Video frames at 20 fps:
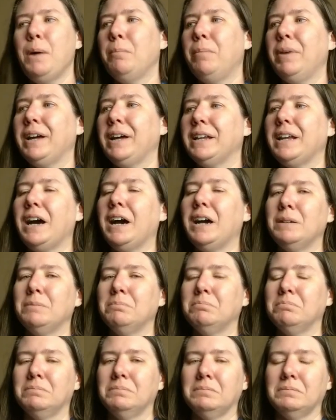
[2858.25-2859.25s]
but
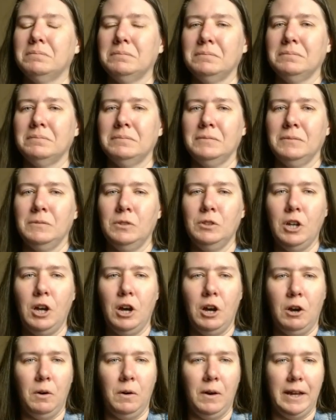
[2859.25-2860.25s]

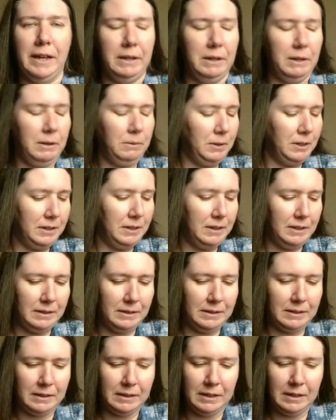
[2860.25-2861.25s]
no, it
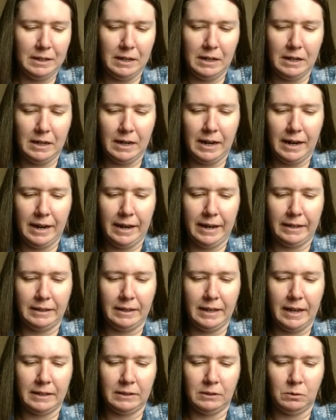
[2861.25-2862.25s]
was,
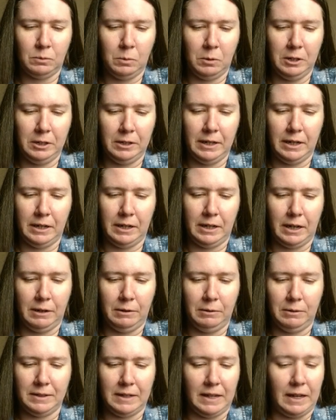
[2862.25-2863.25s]
and that's one that I
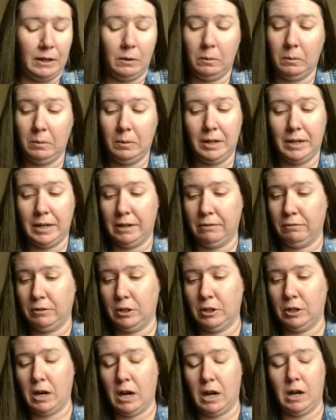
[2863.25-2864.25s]
was like,
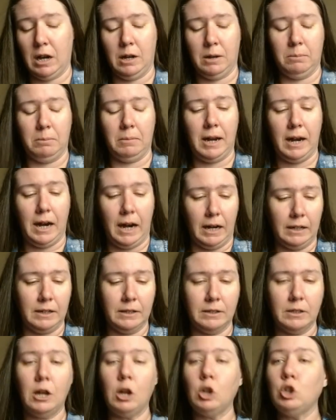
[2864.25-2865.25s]
whatever.
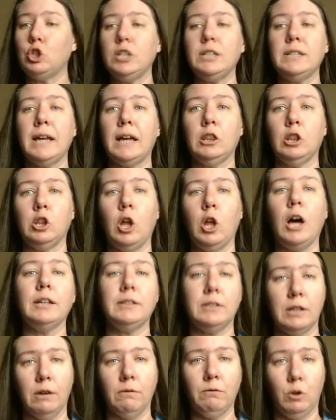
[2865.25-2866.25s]
Because she's had
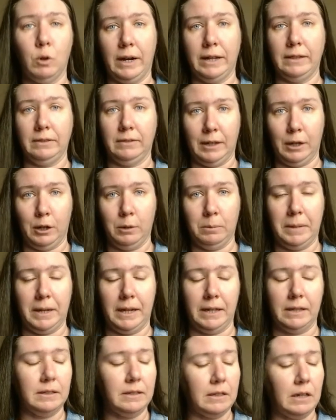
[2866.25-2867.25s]
lots of great
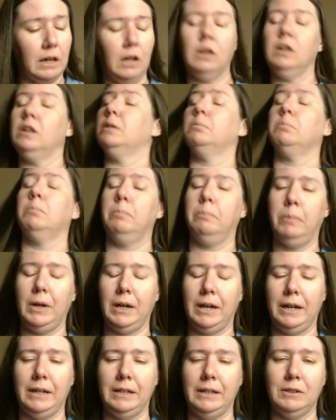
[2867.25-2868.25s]
therapists.
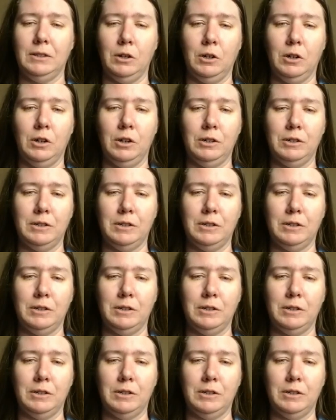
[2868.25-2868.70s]
But there are